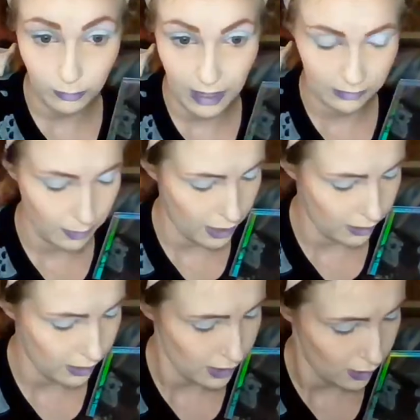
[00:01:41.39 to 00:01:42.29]
Mats
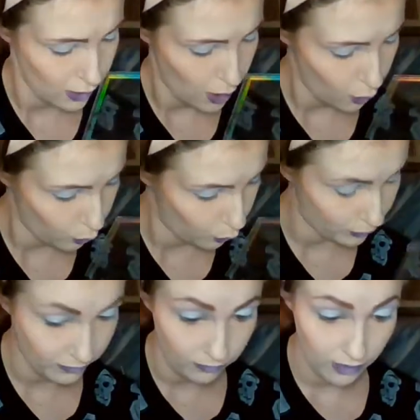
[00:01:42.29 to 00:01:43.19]
palette.
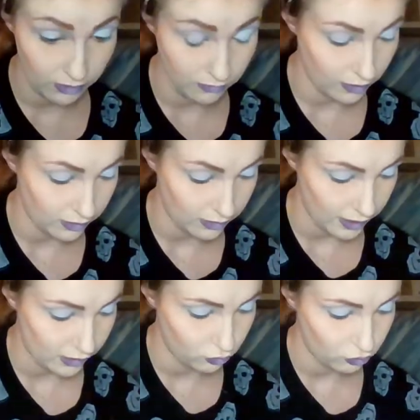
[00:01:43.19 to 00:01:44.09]
It's a very very
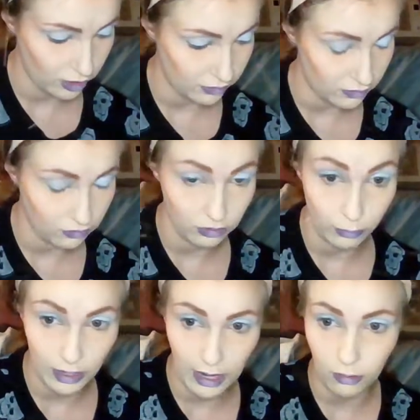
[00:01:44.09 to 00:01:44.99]
light transition
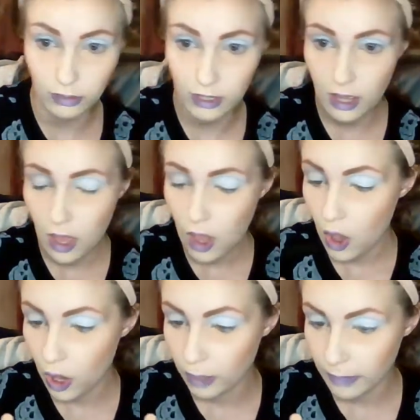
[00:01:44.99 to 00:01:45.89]
brown
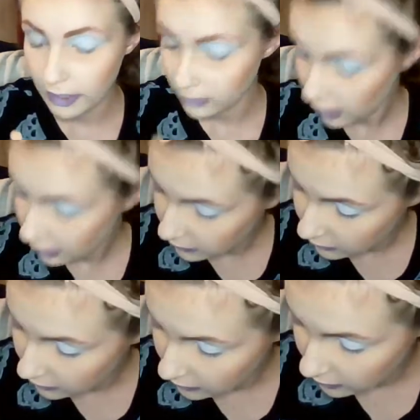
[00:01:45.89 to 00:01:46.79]
on my
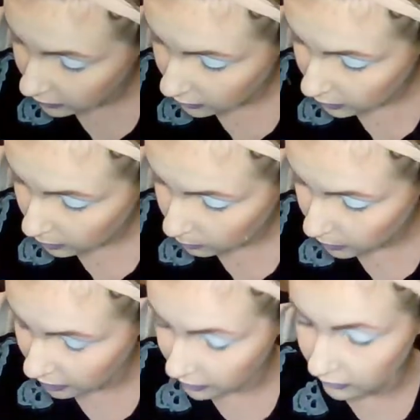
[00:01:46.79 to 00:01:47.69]
Luxie
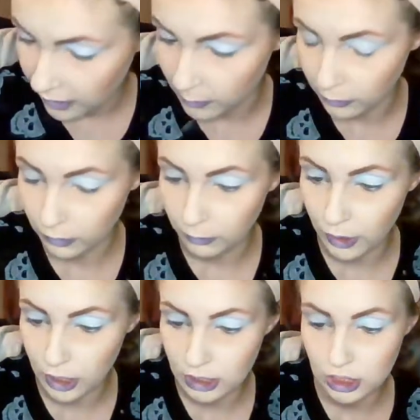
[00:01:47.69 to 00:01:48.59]
mini tapered
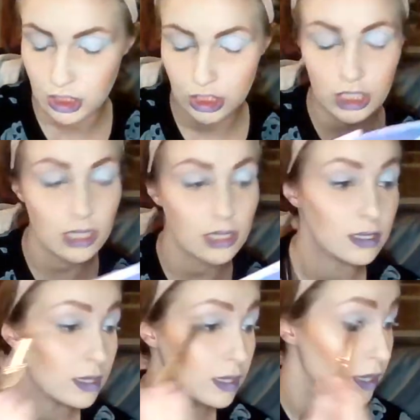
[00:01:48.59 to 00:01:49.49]
brush.
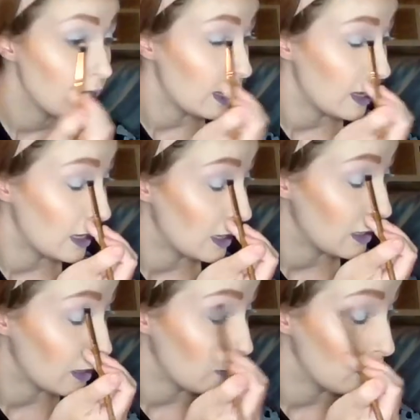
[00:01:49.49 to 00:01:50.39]

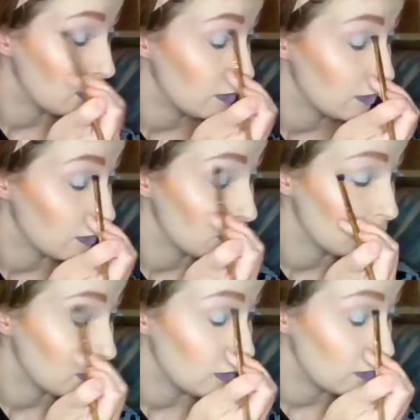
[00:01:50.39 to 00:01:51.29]
And I'm gonna start
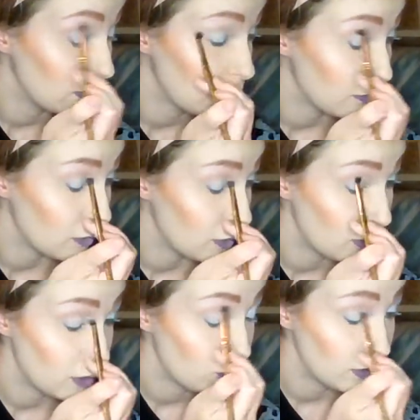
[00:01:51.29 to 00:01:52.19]
this as
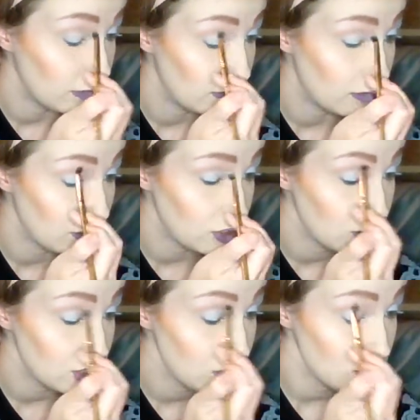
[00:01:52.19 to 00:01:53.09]
a
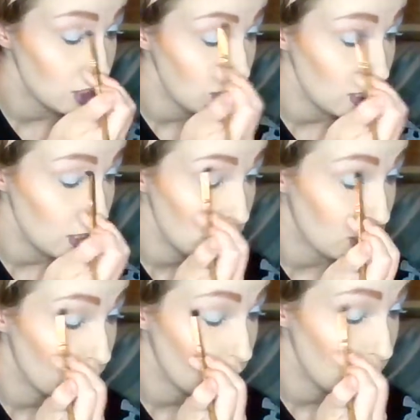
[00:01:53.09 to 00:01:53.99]
transition shade, and
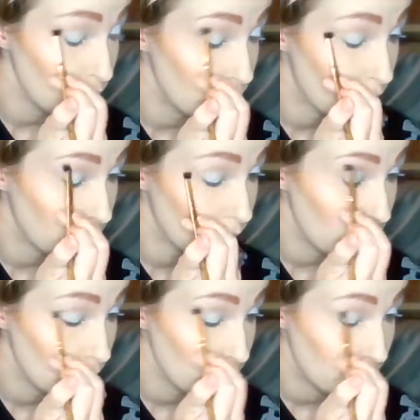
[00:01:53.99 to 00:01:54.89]
I'm gonna put it
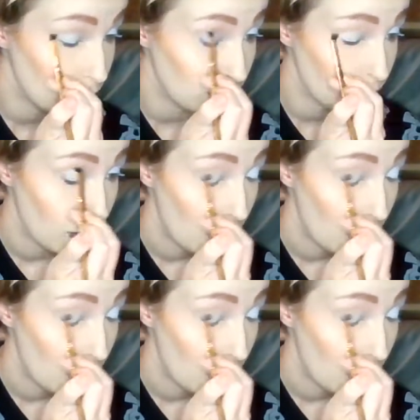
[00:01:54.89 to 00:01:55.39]
everywhere because